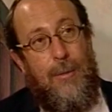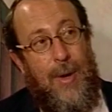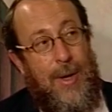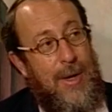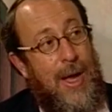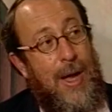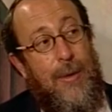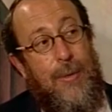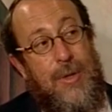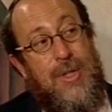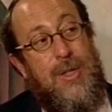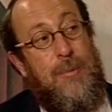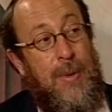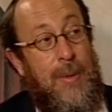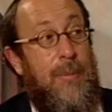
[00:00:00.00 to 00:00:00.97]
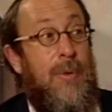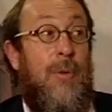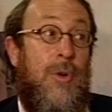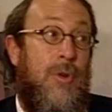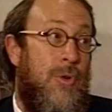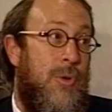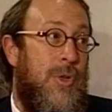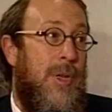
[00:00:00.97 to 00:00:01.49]
Right now, it's split
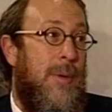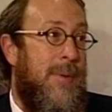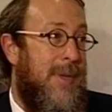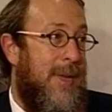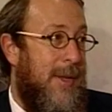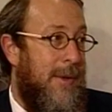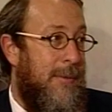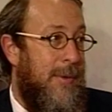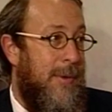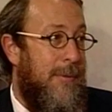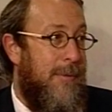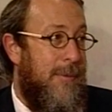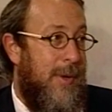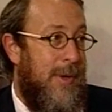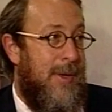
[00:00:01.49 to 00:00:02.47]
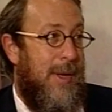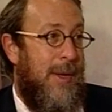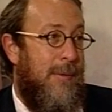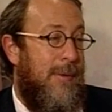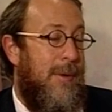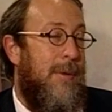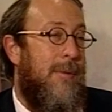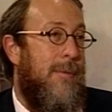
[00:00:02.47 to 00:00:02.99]
between Jerusalem and Tel Aviv. And Tel
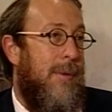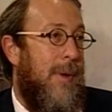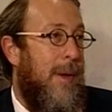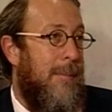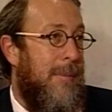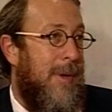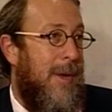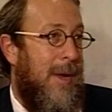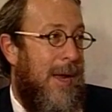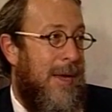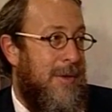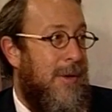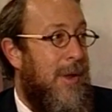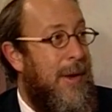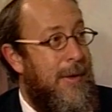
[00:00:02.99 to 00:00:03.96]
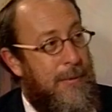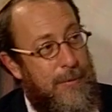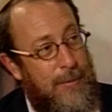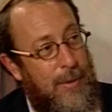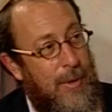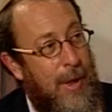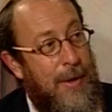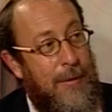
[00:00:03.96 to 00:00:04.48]
Aviv has a lot of
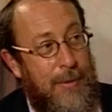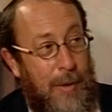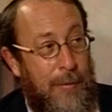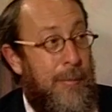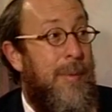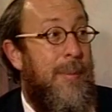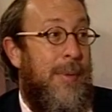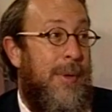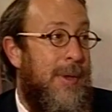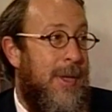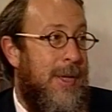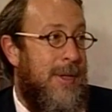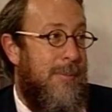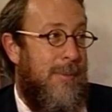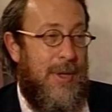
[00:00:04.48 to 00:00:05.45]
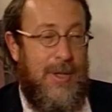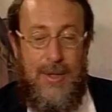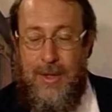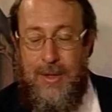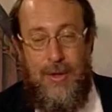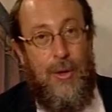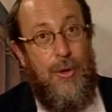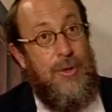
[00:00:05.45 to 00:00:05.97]
government buildings, but
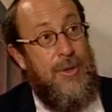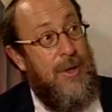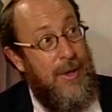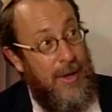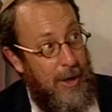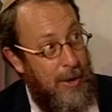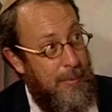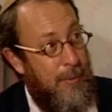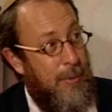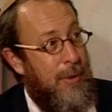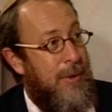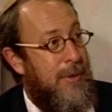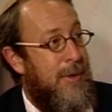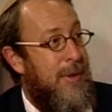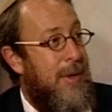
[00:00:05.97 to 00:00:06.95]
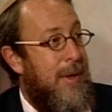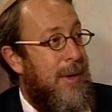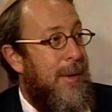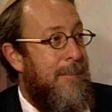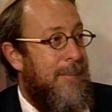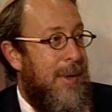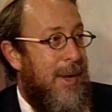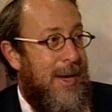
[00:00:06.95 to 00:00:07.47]
it's close to the airport.
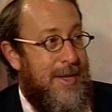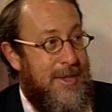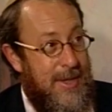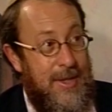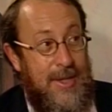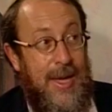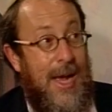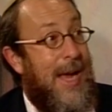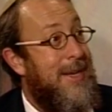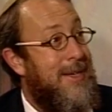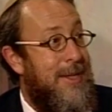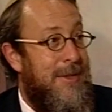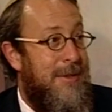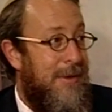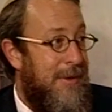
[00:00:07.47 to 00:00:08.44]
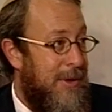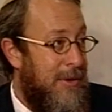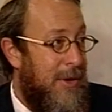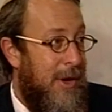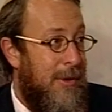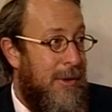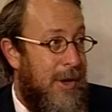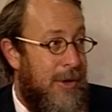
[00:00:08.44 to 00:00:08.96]
It has easy access to the
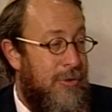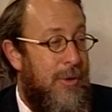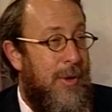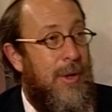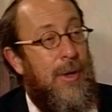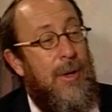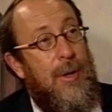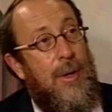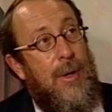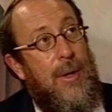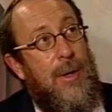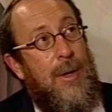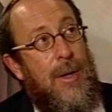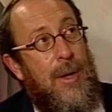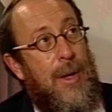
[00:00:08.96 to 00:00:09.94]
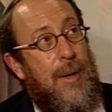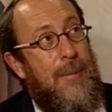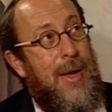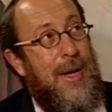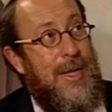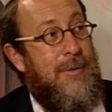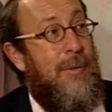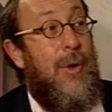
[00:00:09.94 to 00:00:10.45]
entire country,
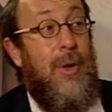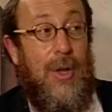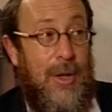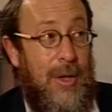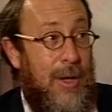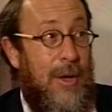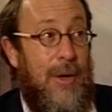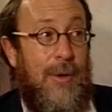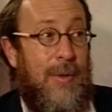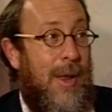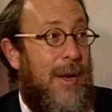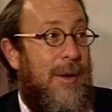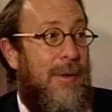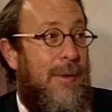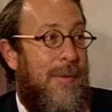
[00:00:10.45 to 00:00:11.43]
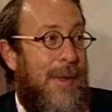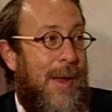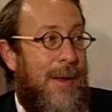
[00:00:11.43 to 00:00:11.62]
and it's very clear that